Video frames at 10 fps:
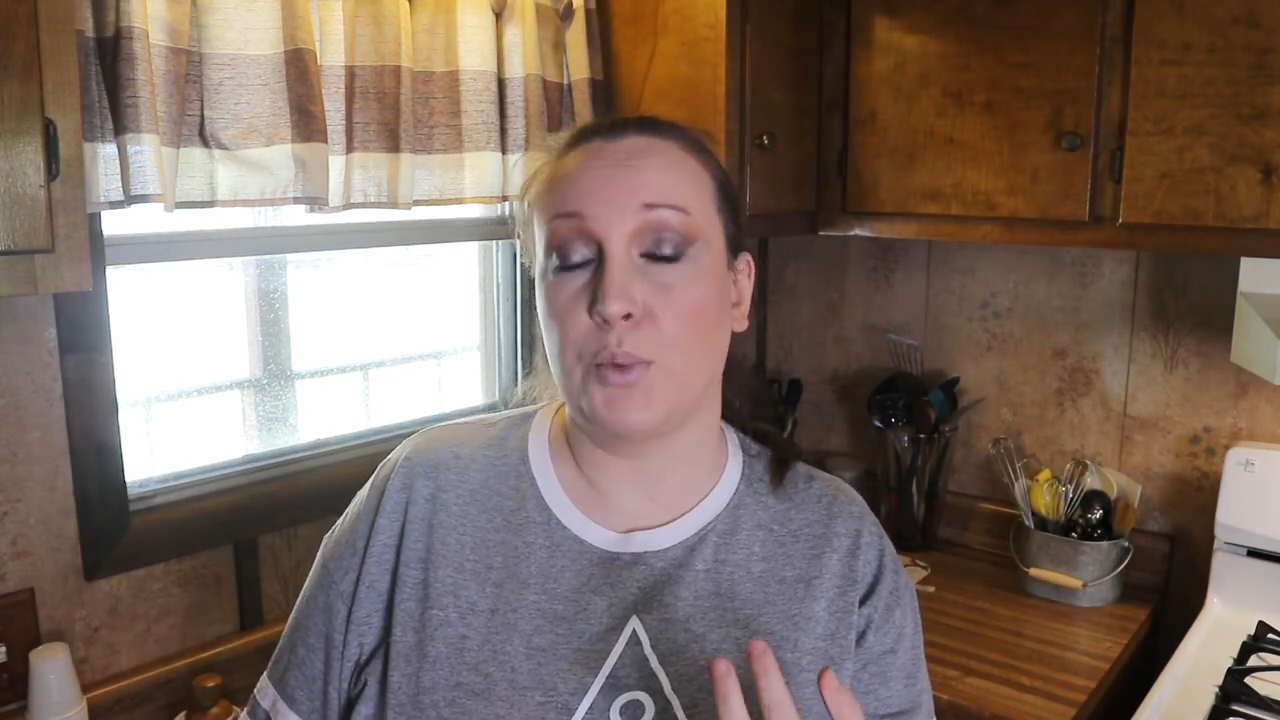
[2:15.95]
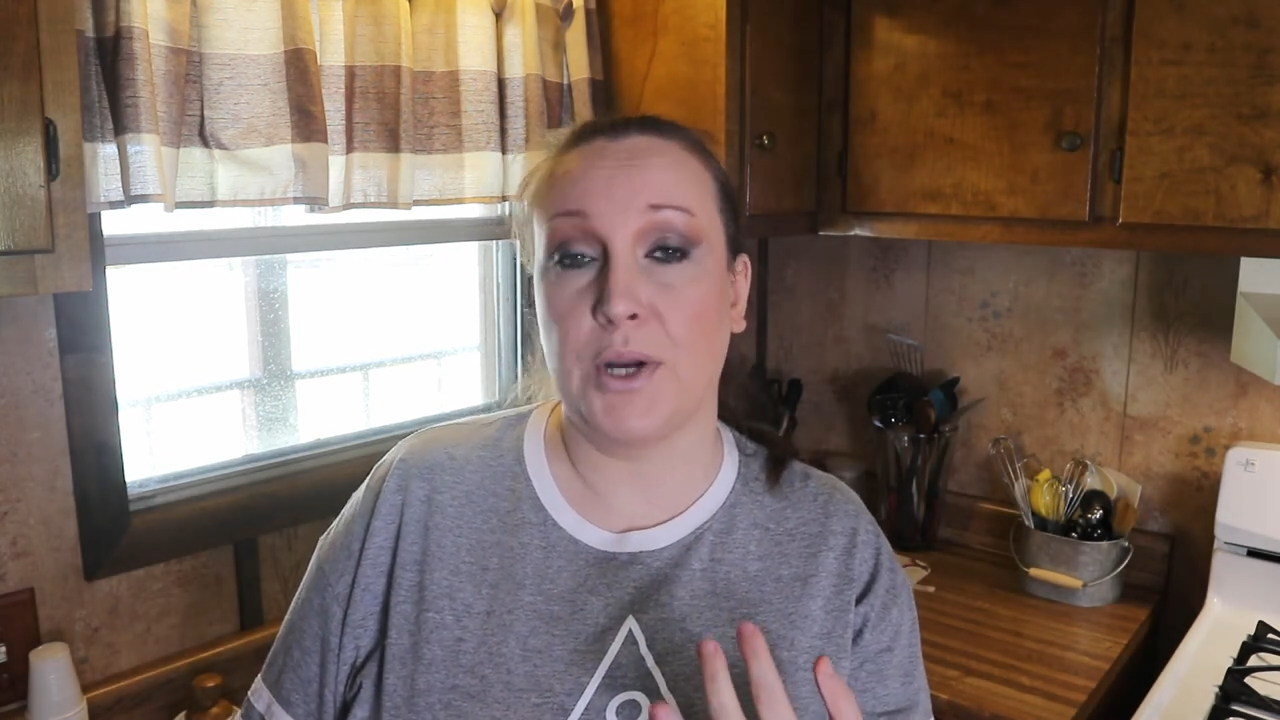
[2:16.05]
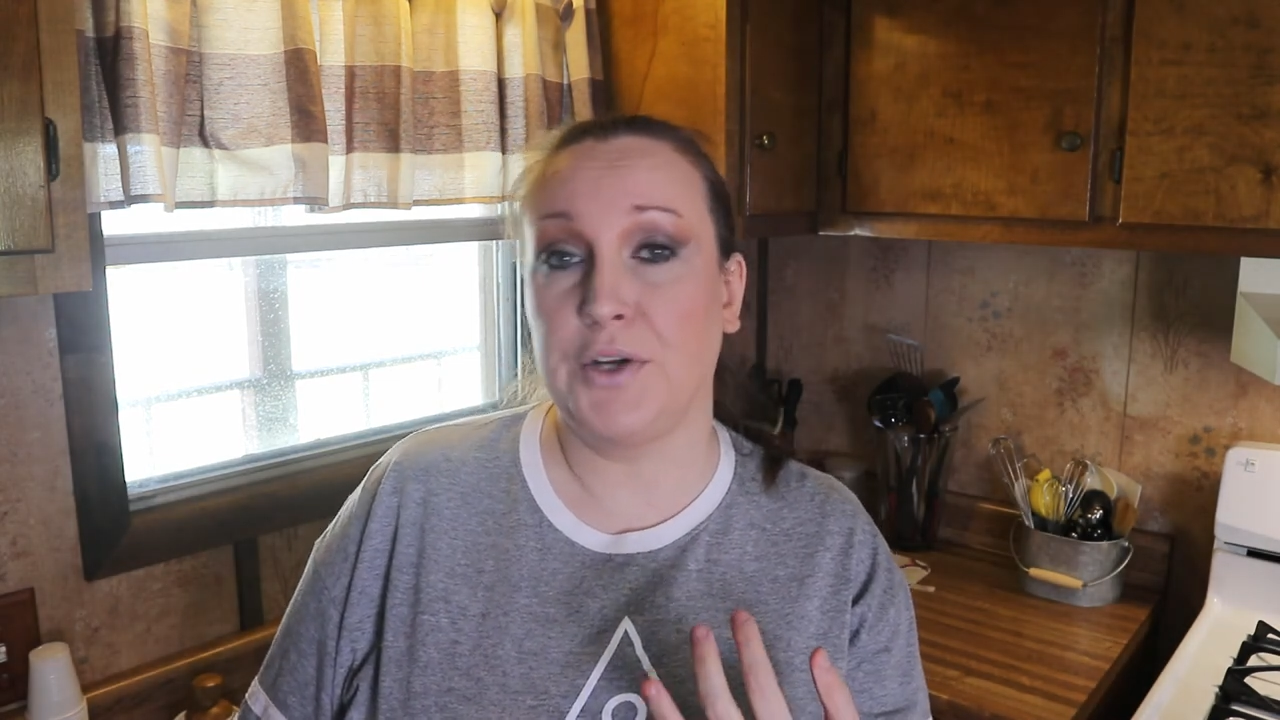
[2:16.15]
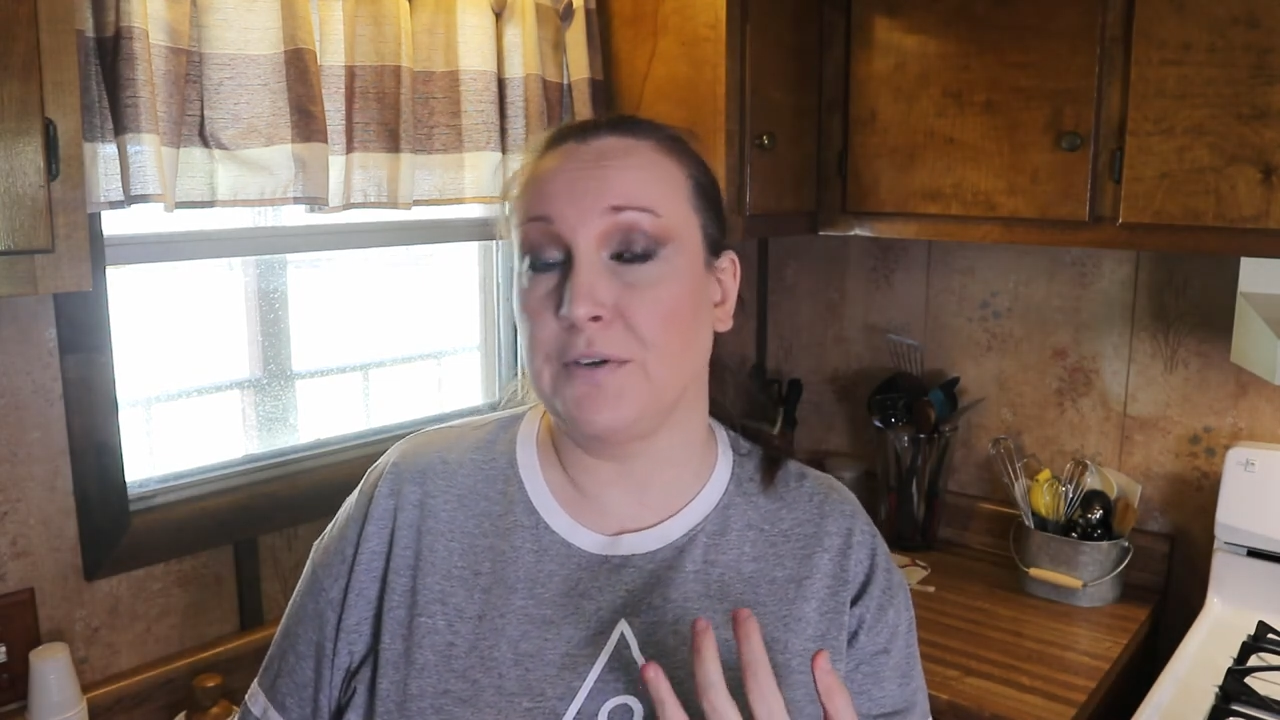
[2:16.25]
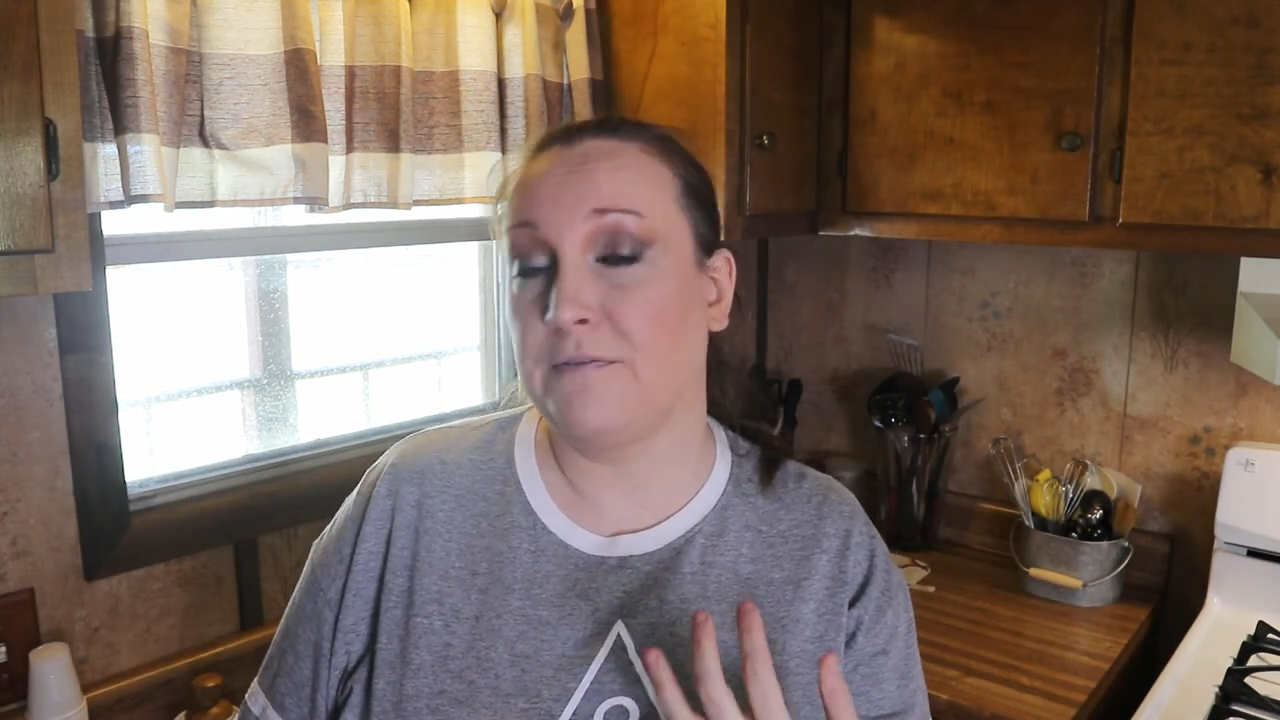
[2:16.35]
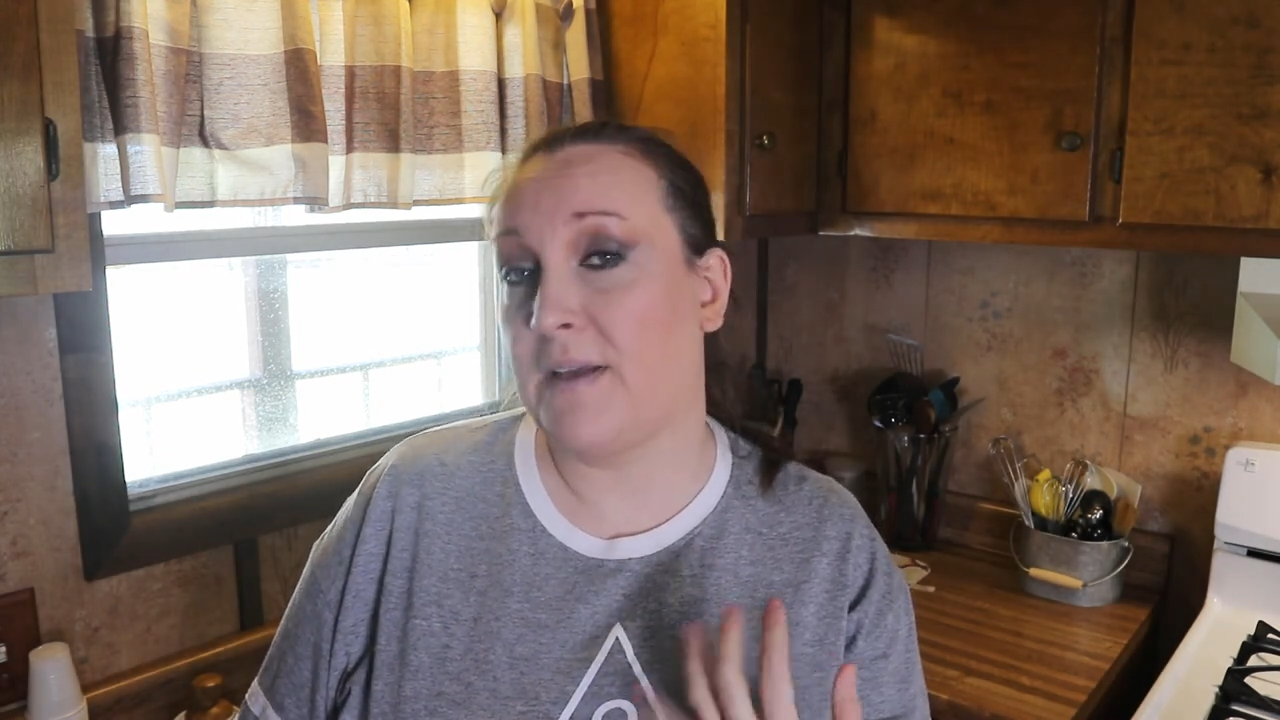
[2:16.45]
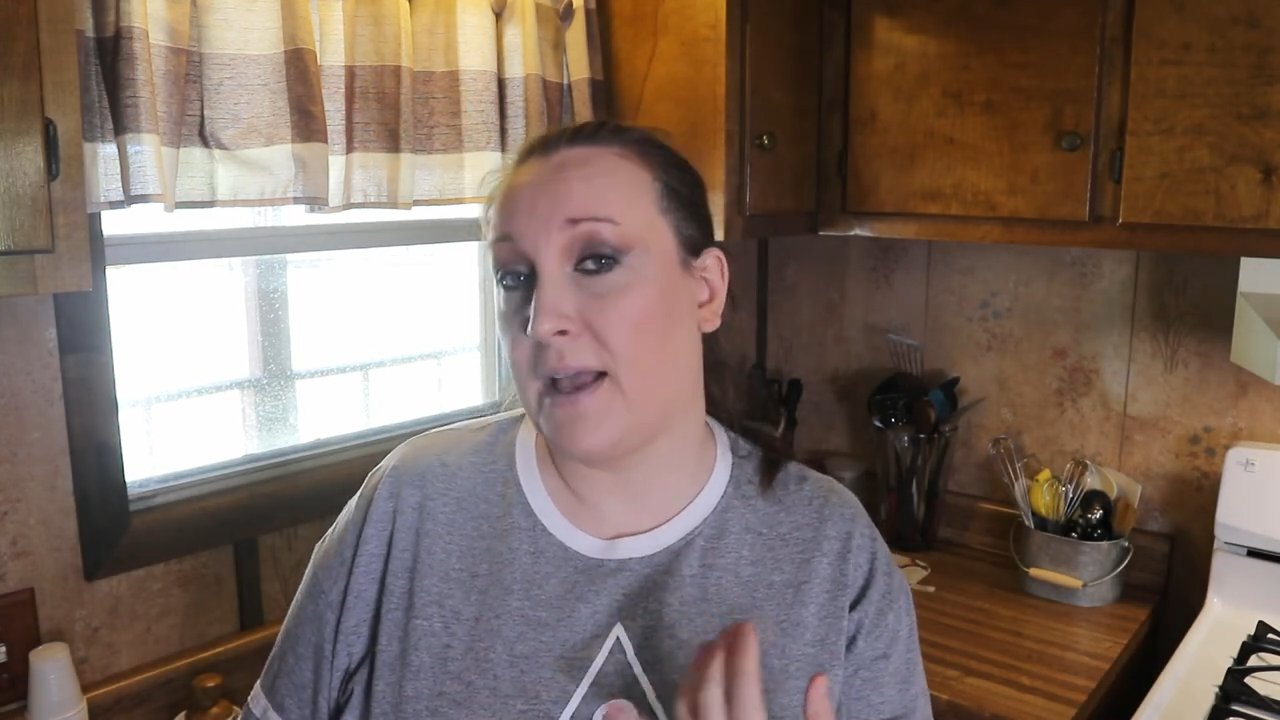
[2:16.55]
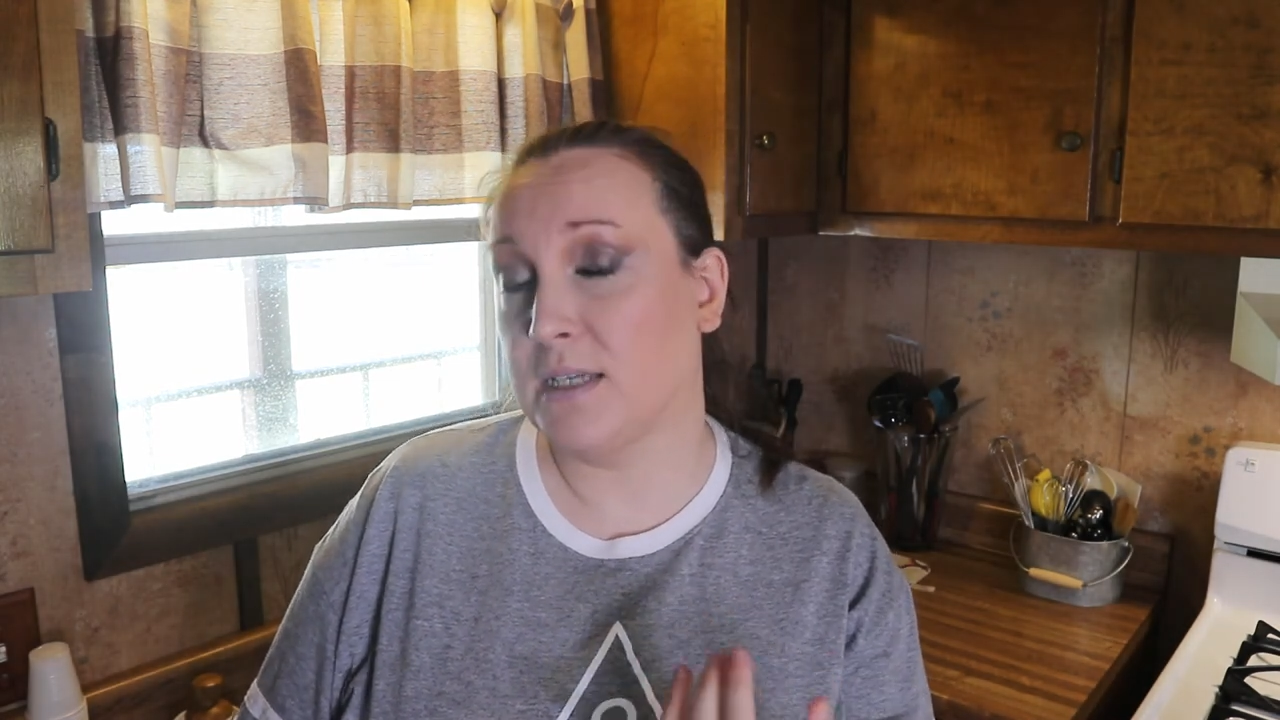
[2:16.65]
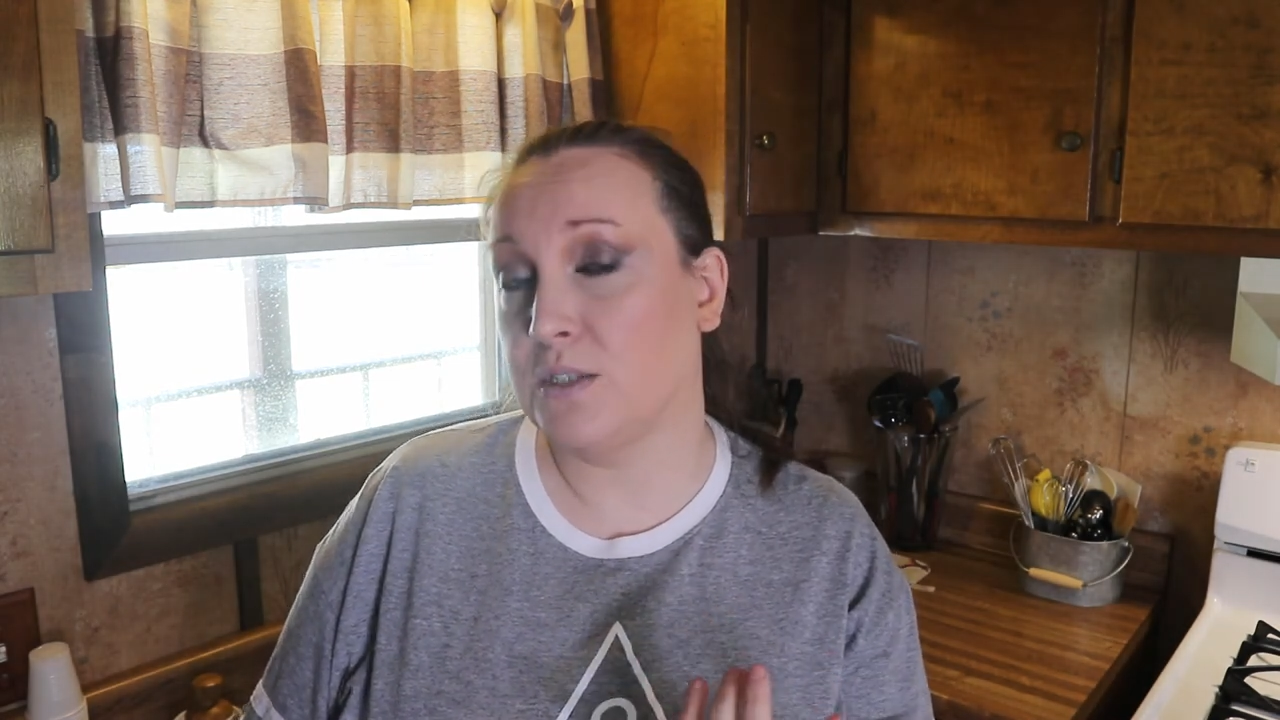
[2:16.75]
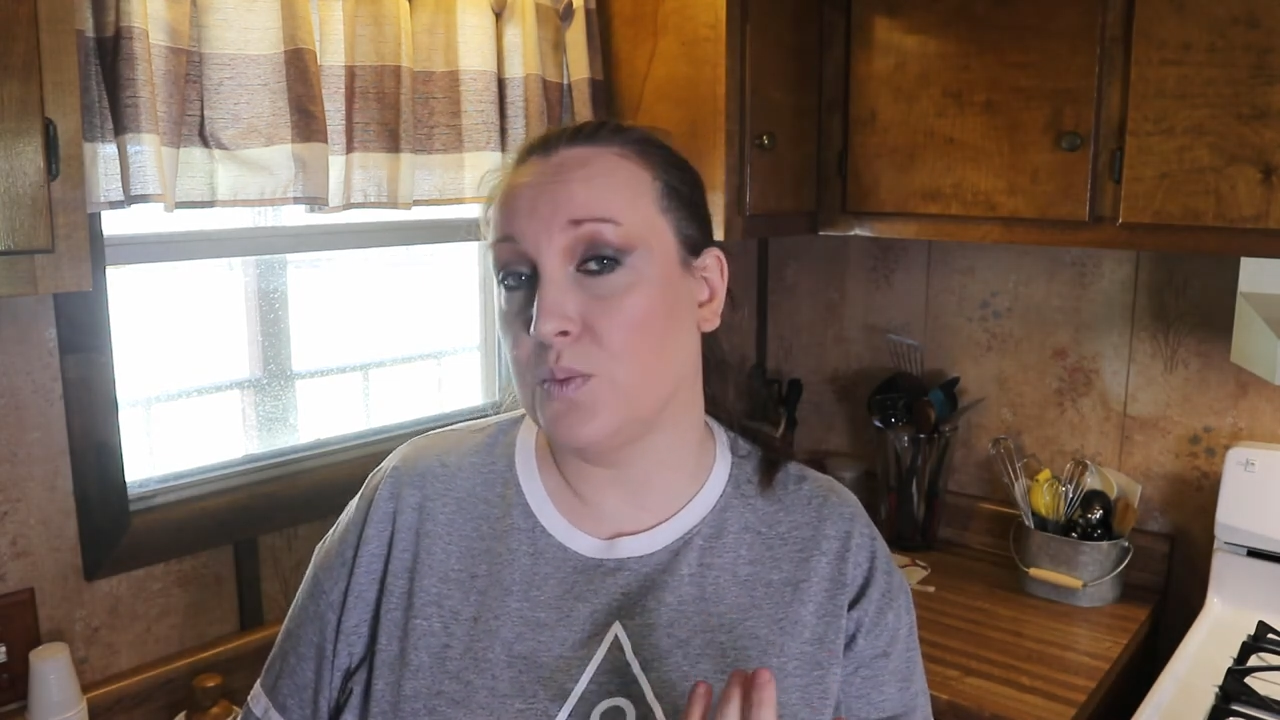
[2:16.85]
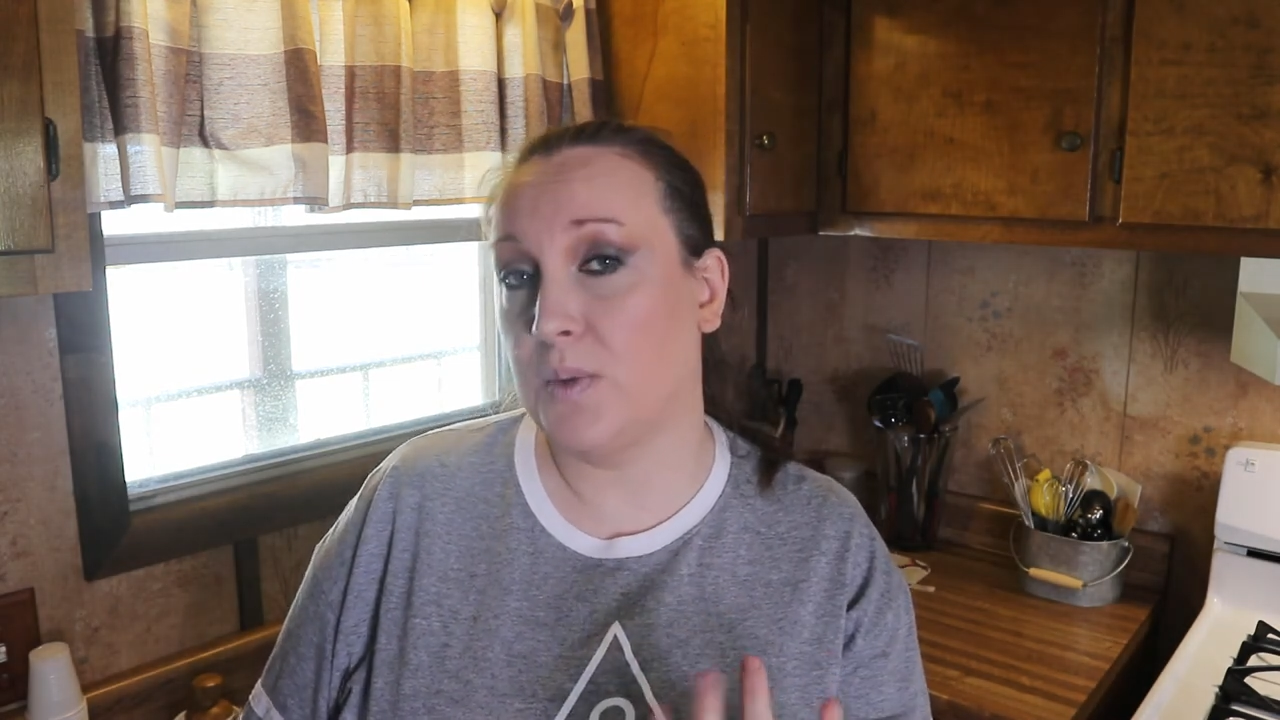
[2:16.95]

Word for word: break your fast